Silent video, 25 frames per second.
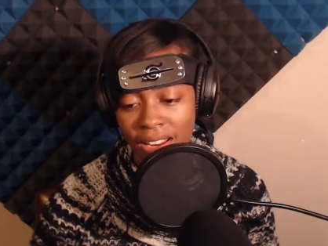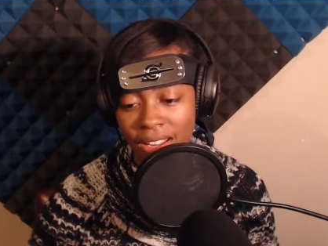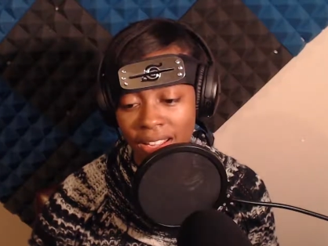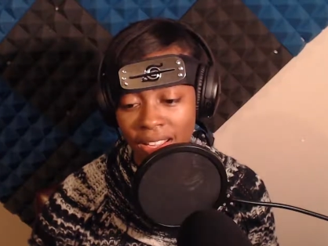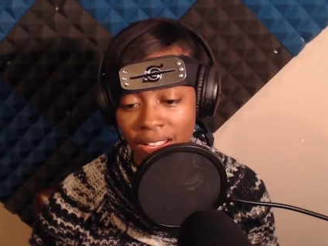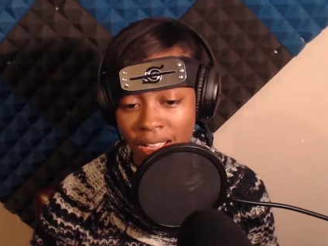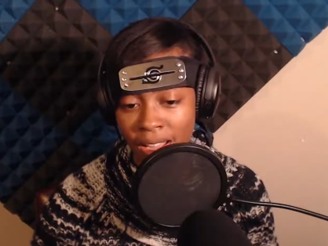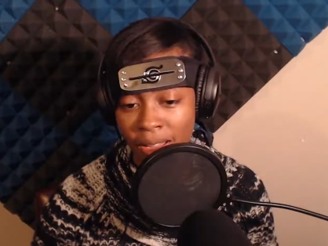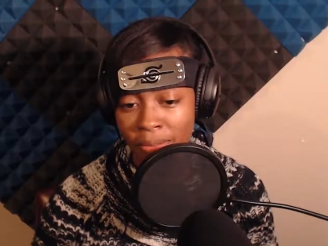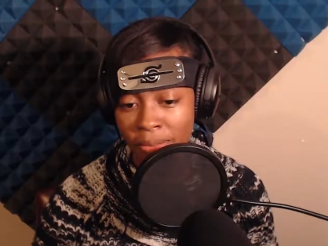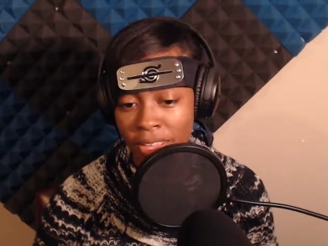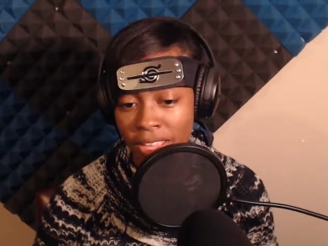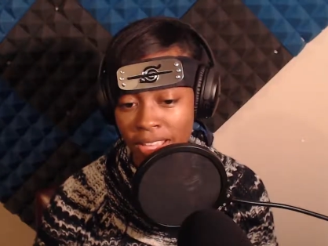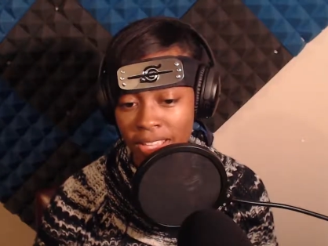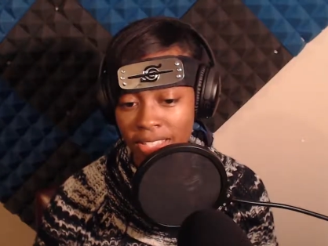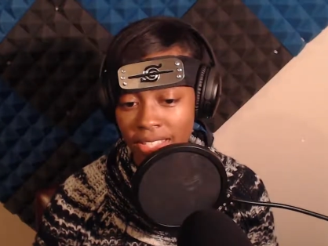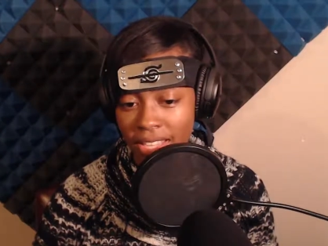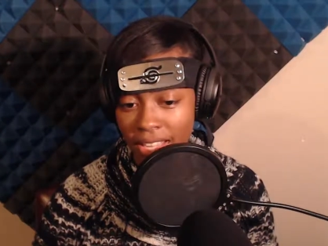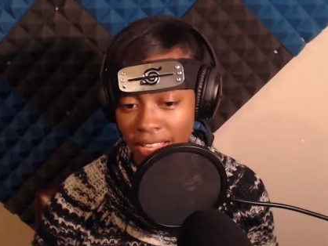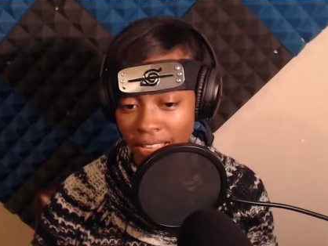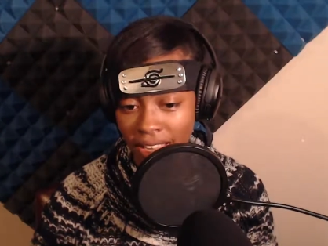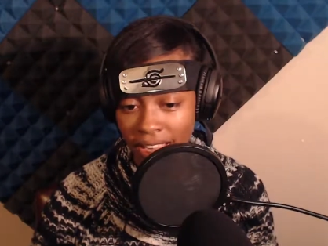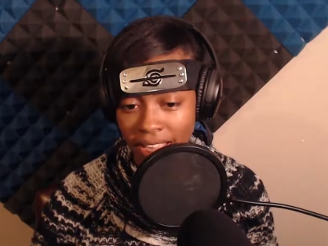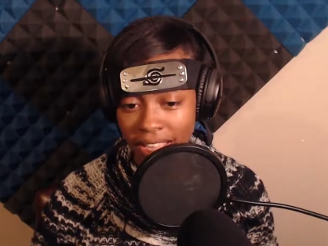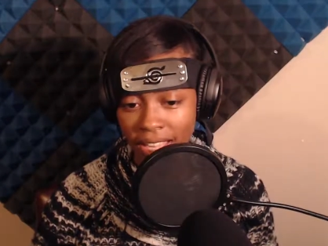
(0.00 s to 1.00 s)

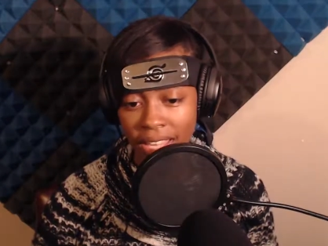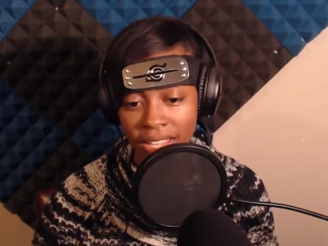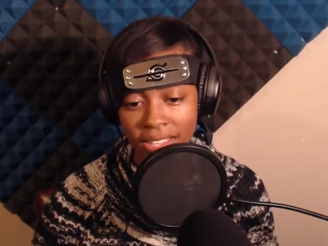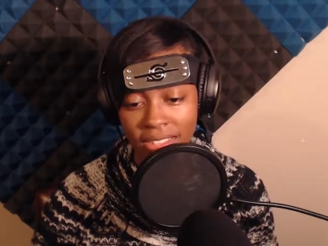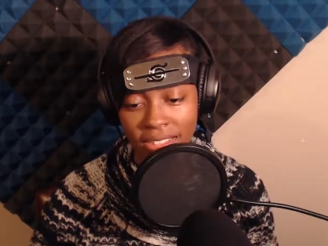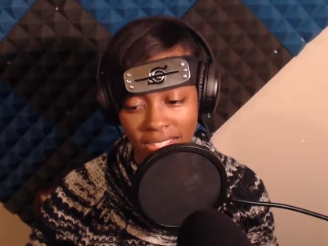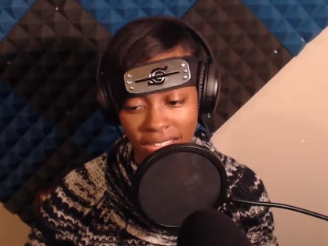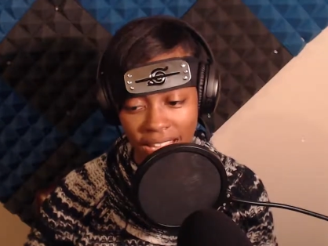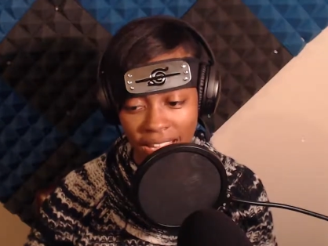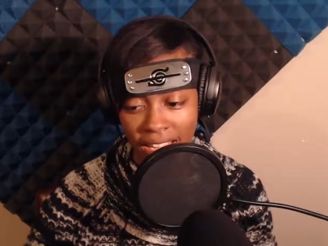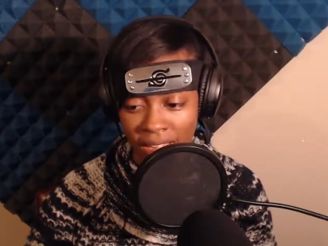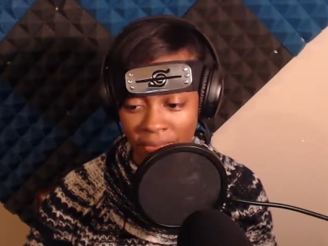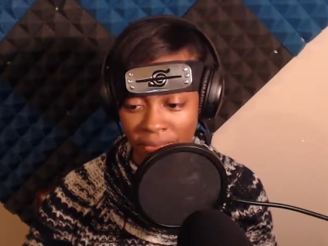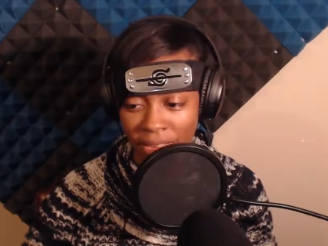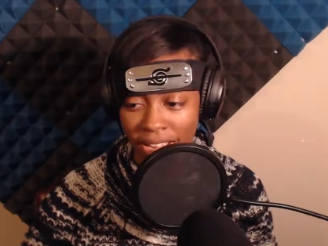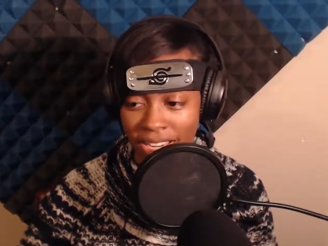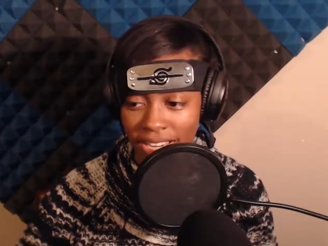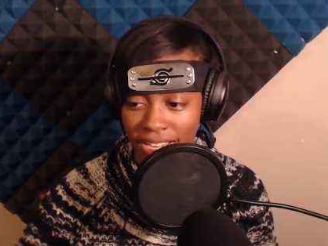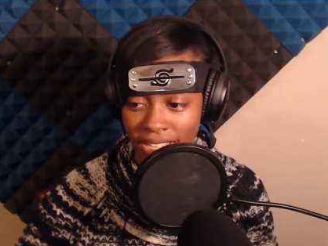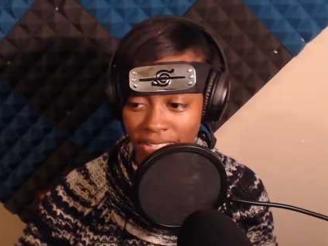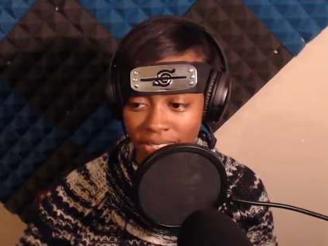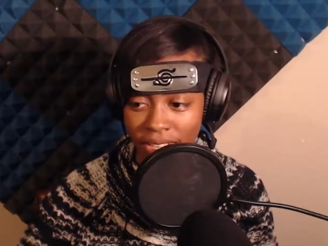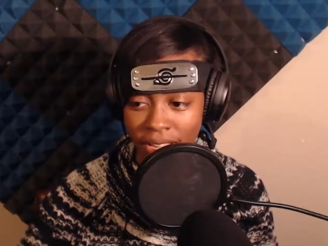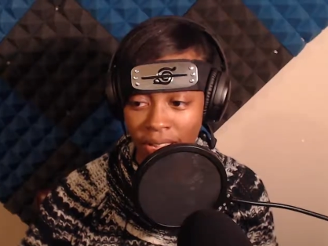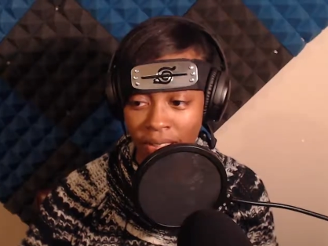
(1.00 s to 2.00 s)
taking my
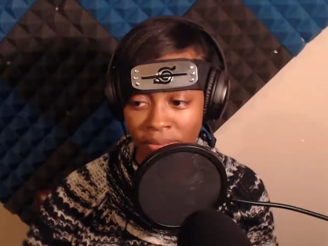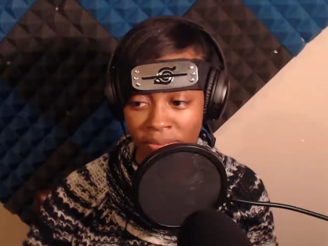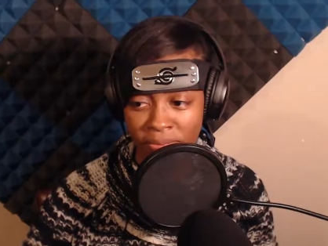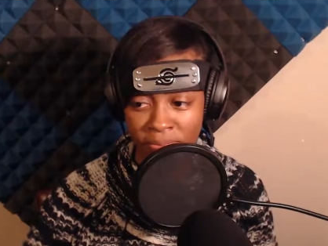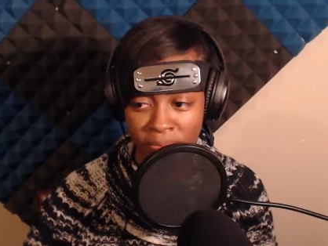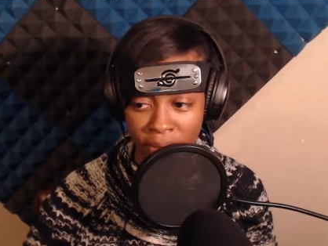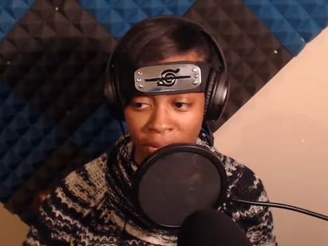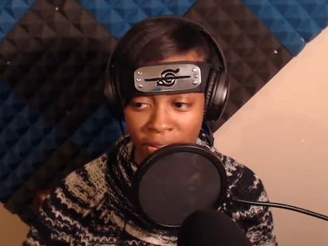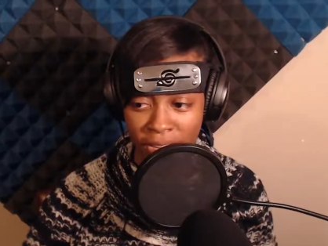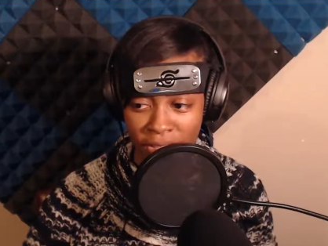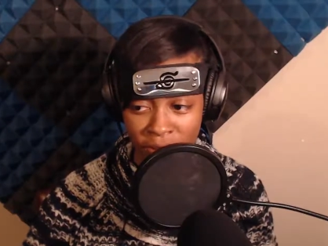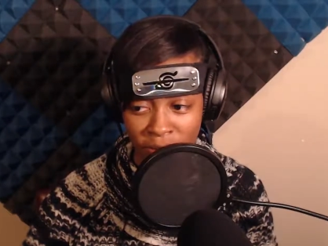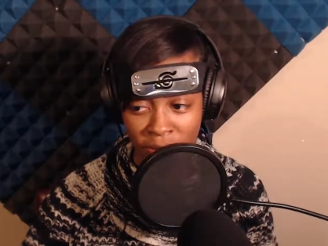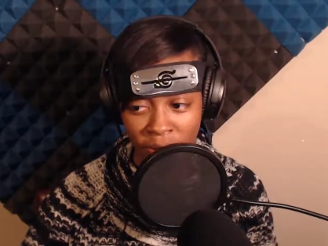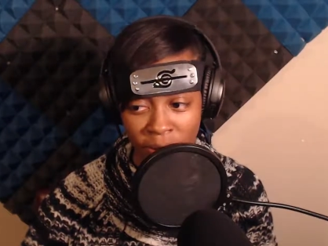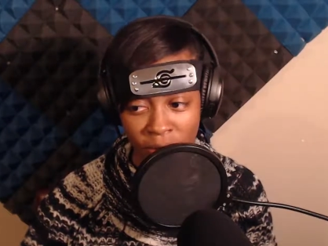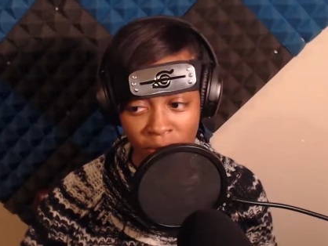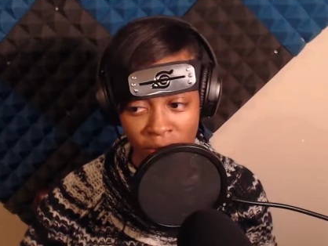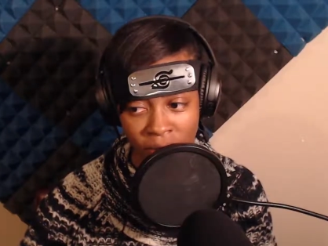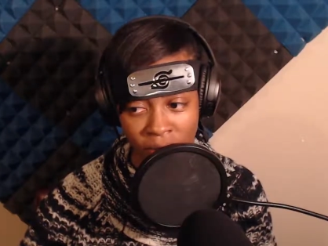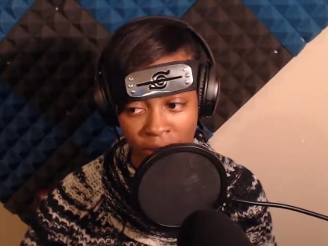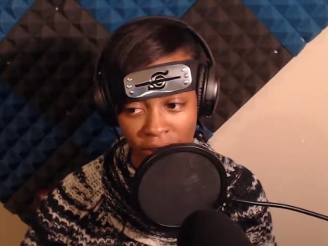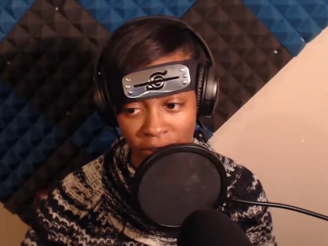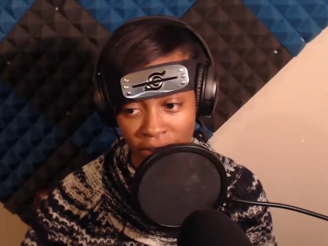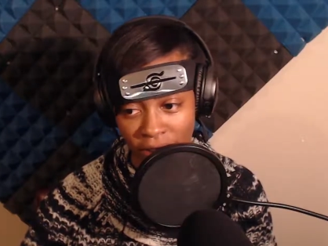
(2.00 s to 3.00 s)
desktop back to my
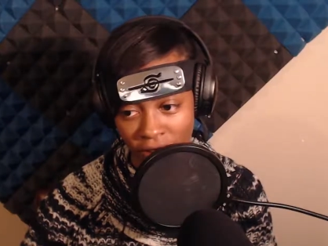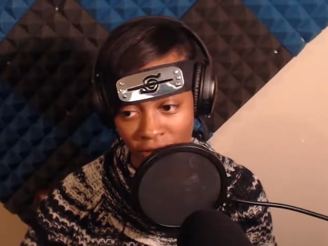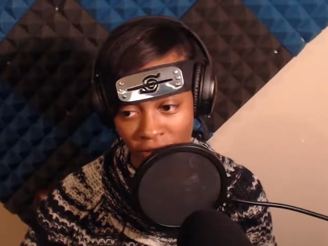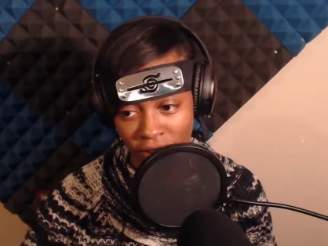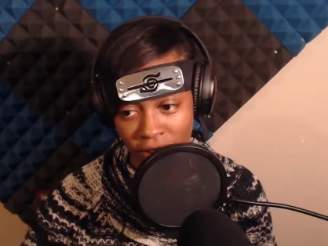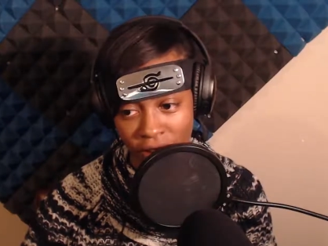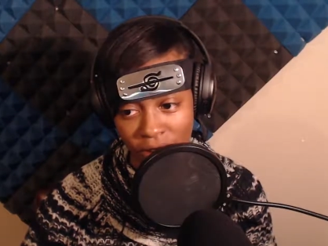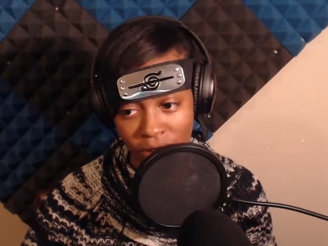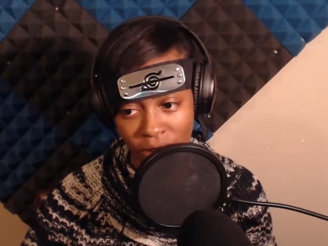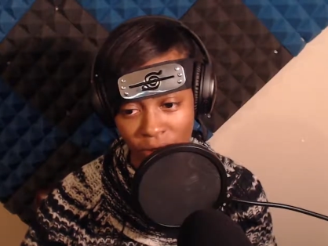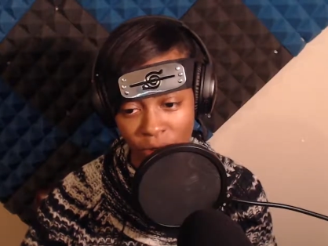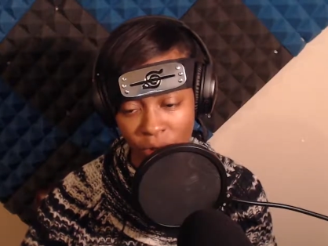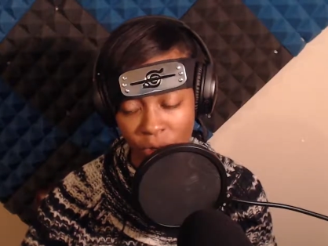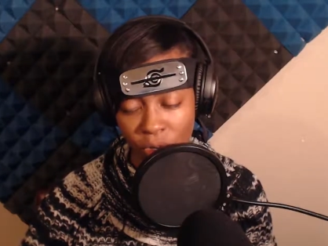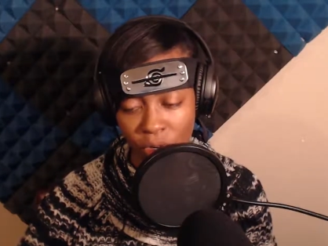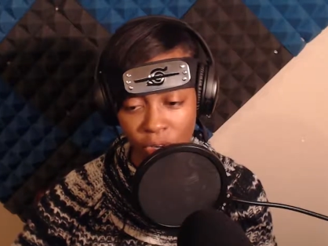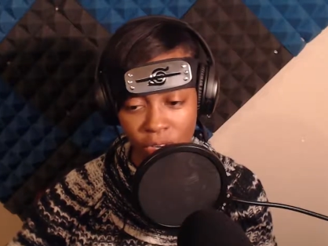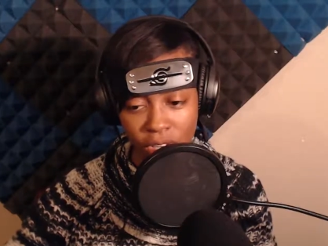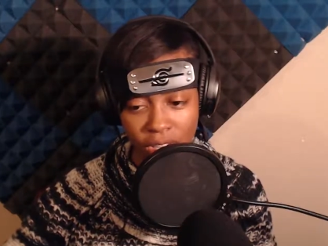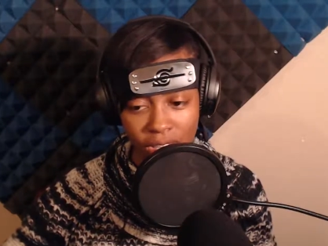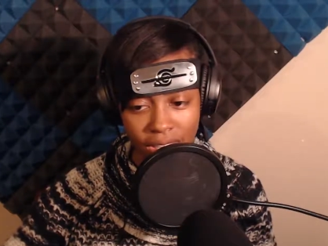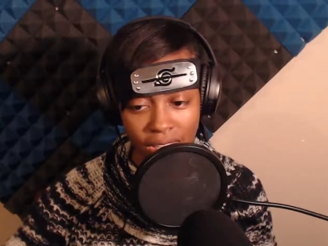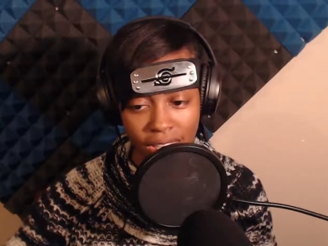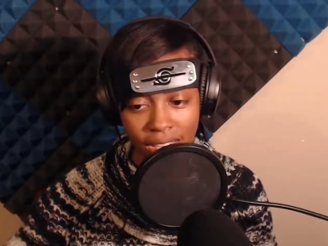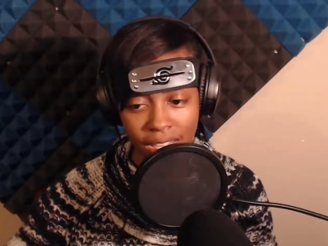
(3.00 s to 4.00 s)
room after I finished
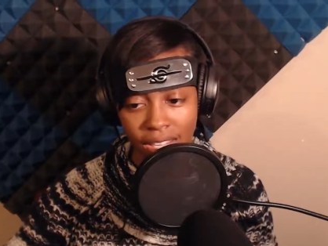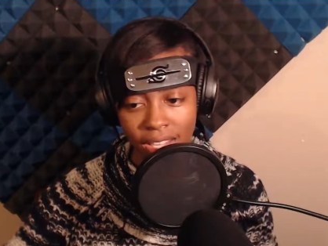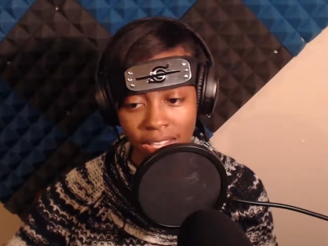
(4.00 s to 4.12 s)
recording,